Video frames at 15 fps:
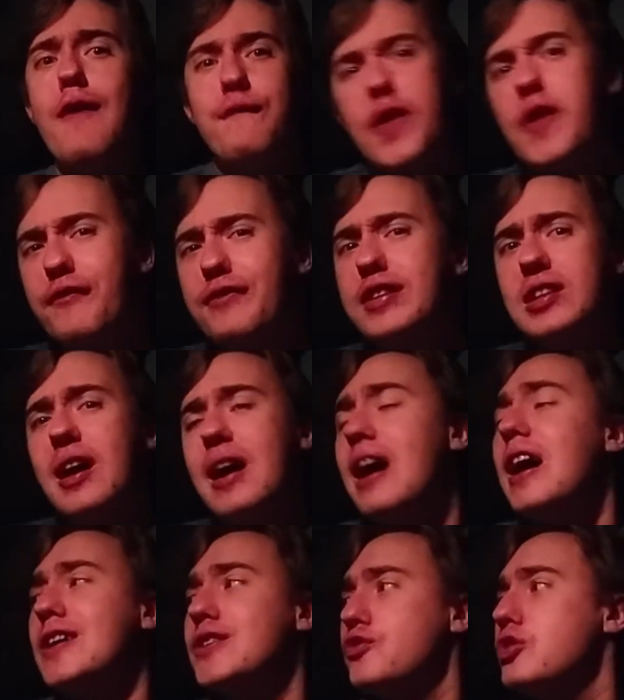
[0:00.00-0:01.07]
feel free to
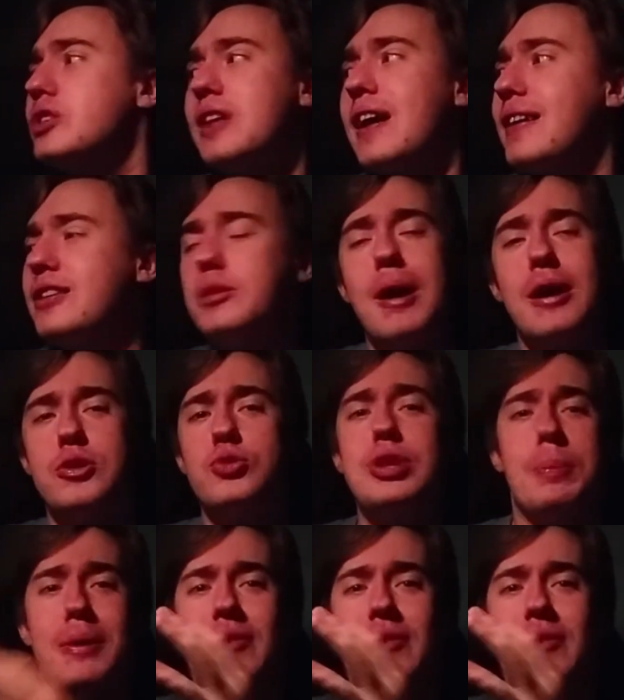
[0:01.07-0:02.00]
ask for the tangy tomato dip.